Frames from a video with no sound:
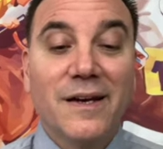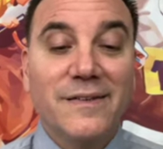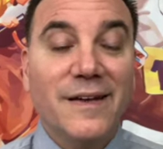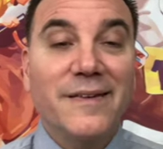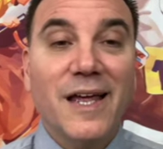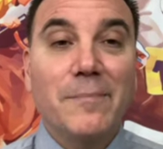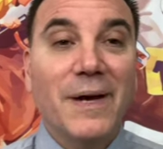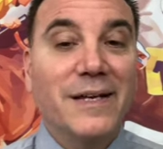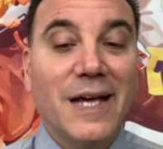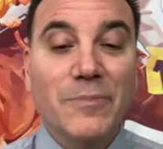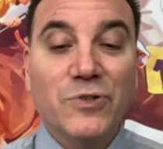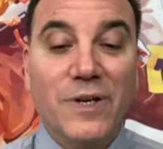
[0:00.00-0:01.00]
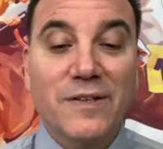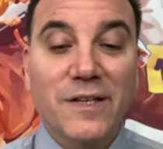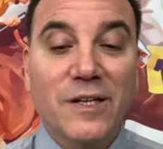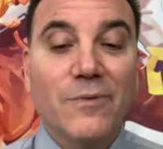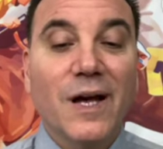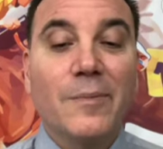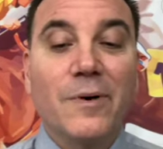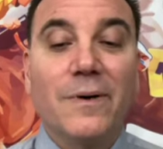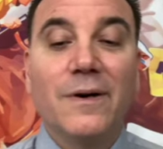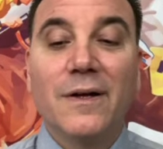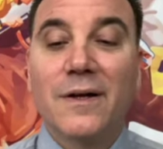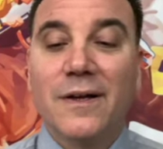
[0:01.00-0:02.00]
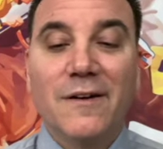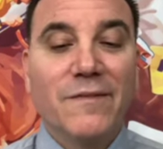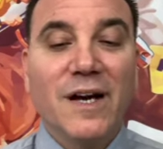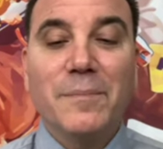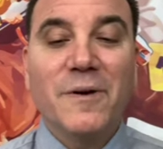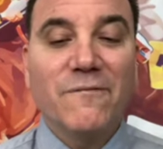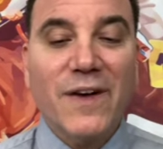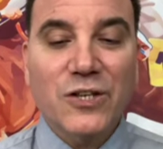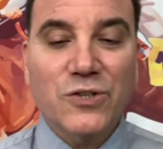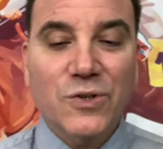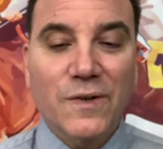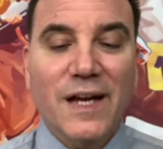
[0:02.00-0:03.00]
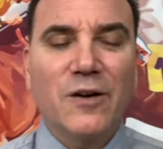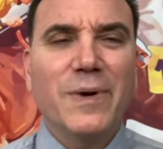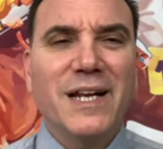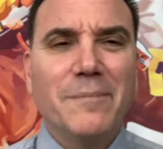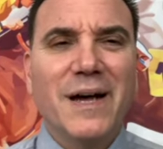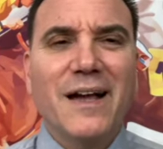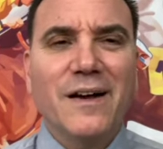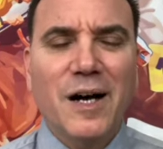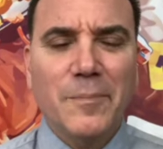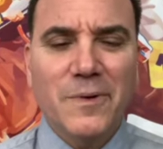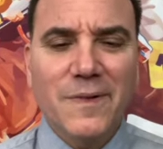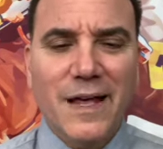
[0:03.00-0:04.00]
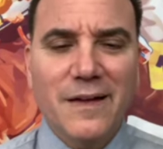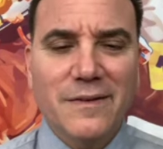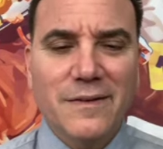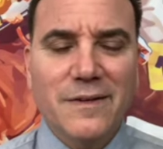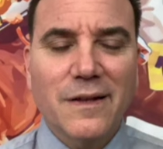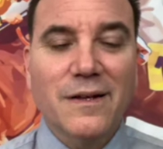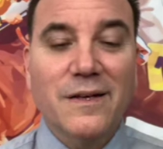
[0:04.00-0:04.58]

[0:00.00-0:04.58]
As I said, my top choice in the Rebel, very professional there, winning by a couple lengths.